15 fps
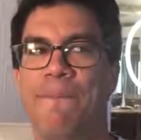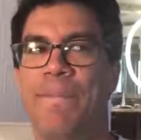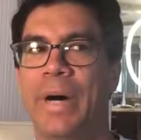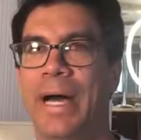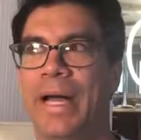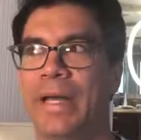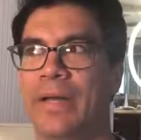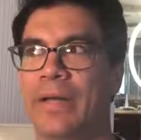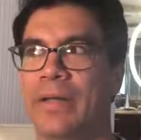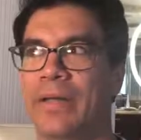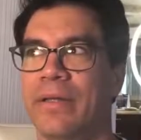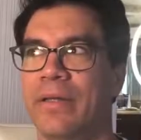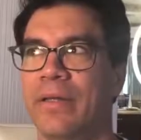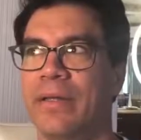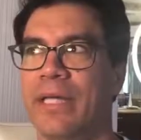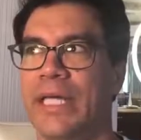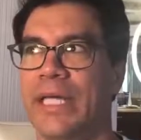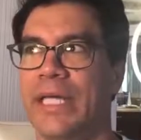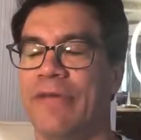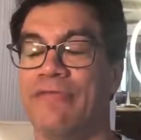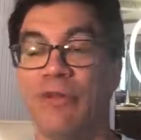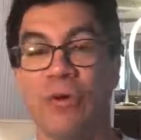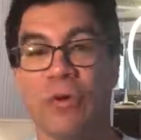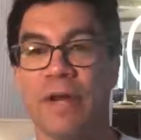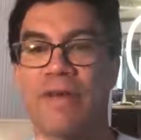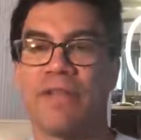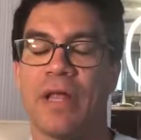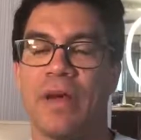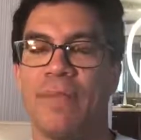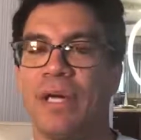But if you don't
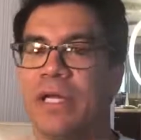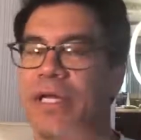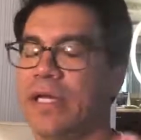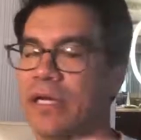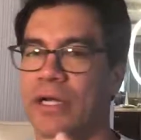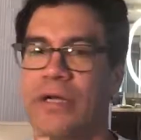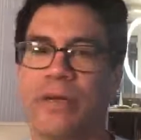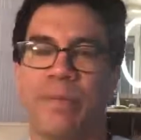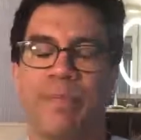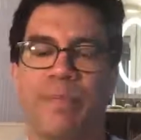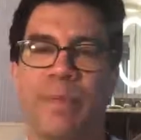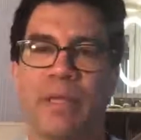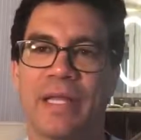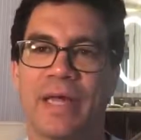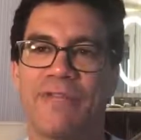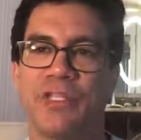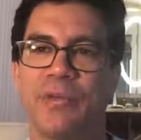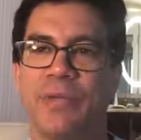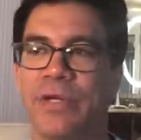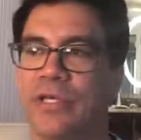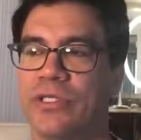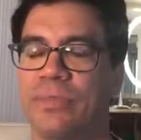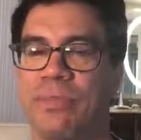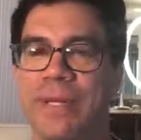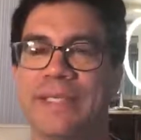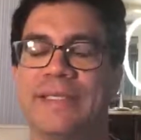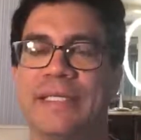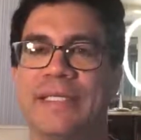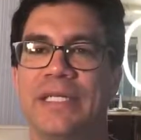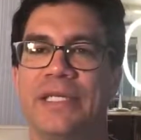have a lot of money and a lot of experience,
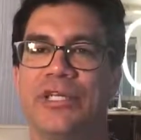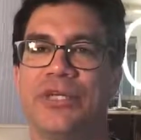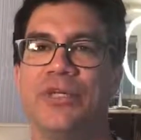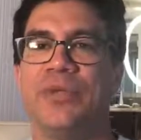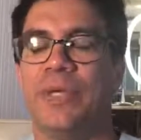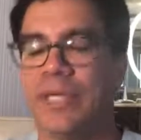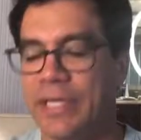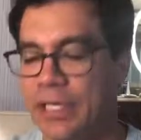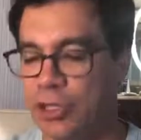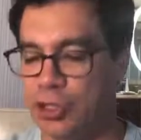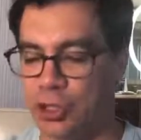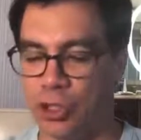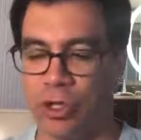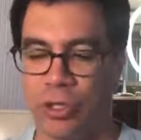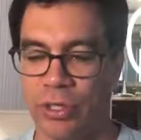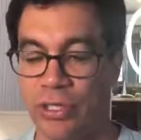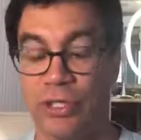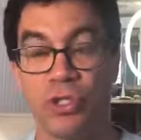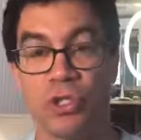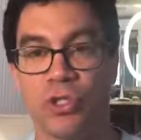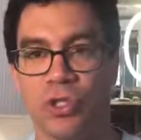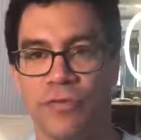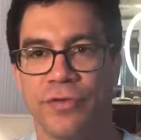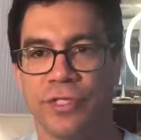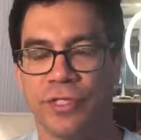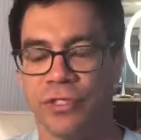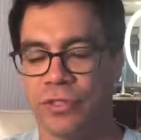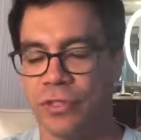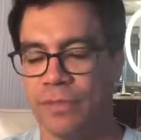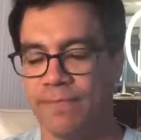best thing to do is start in the
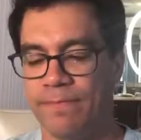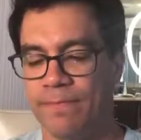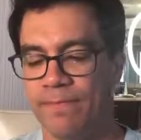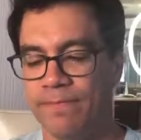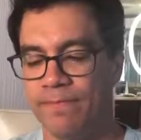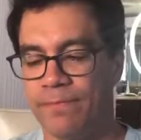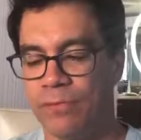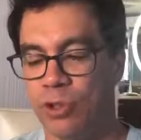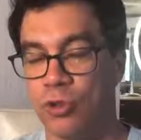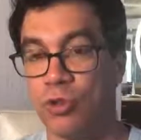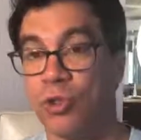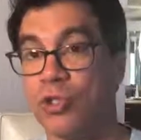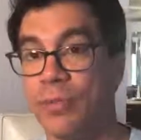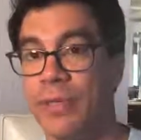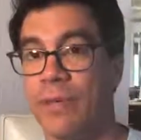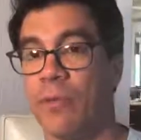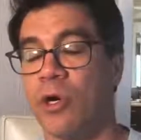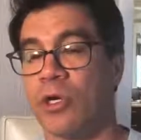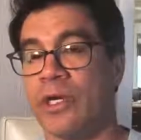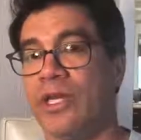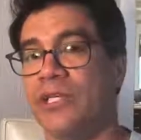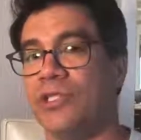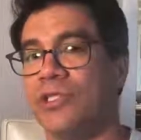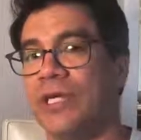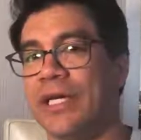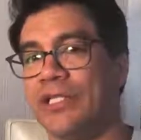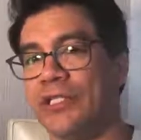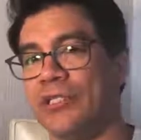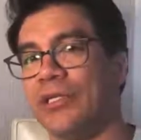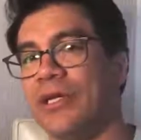services. So social media marketing agency,
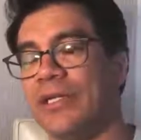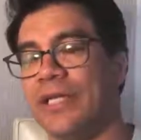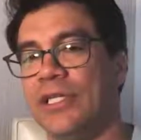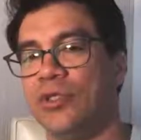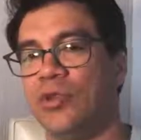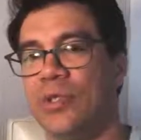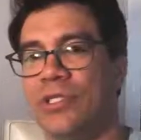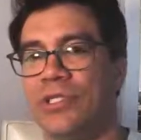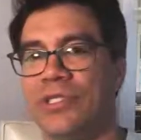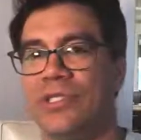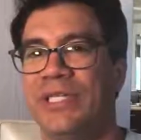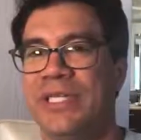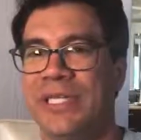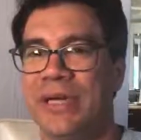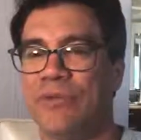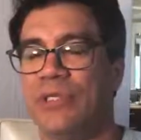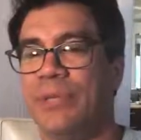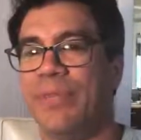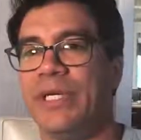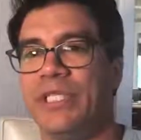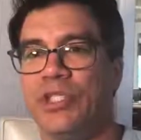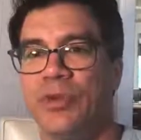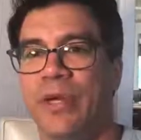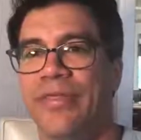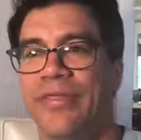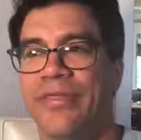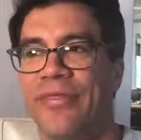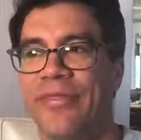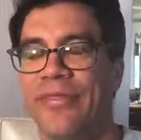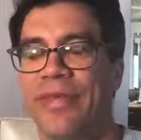I taught that in 2016. That was the big
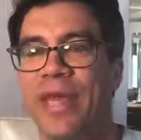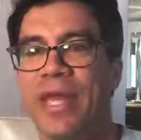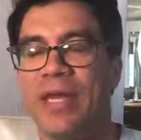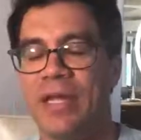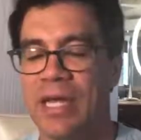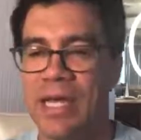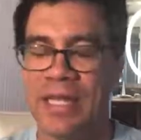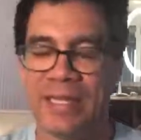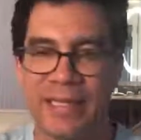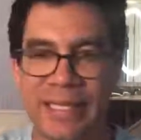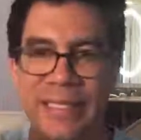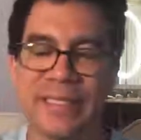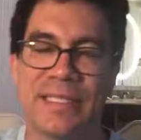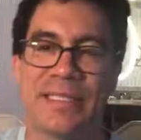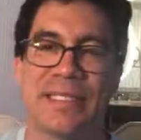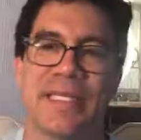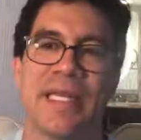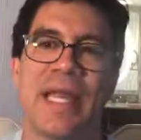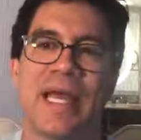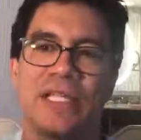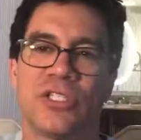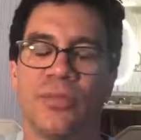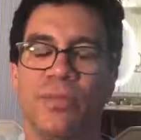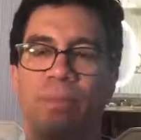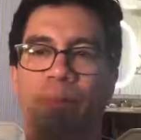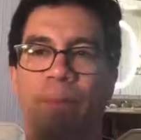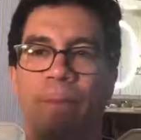trend then. This is the next